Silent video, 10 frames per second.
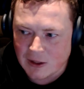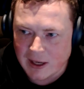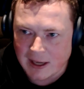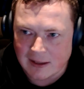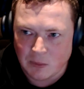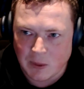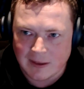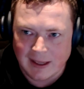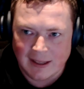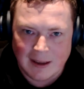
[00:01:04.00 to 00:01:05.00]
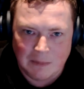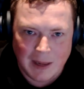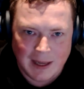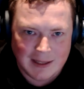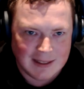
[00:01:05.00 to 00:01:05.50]
just look at what the
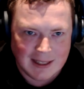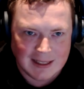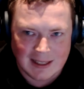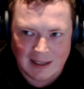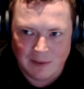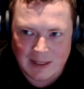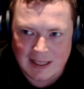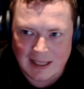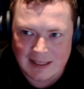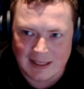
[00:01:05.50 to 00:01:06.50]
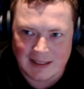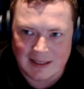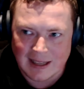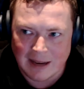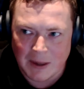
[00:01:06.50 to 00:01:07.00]
GitHub page says, and if it says
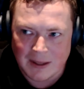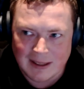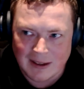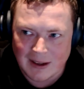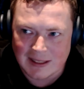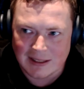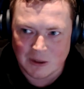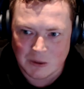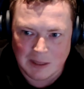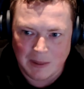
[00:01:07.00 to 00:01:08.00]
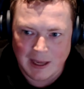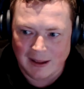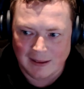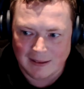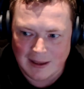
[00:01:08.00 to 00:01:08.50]
it's MIT license or
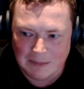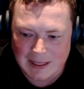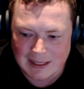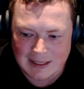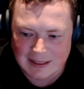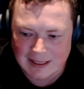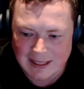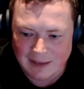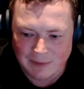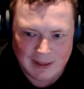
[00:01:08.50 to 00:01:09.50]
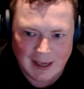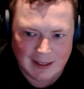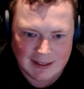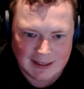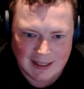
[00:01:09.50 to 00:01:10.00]
GPL, they basically just have a
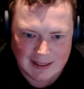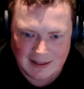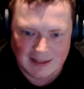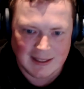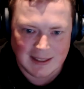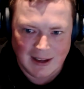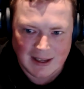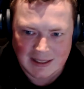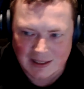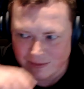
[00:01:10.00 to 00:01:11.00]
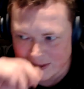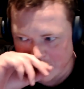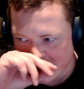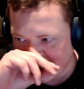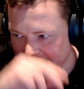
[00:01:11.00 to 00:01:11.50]
tag that says this is the license of
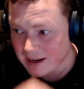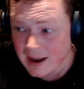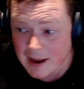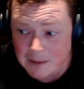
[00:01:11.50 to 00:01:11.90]
this package.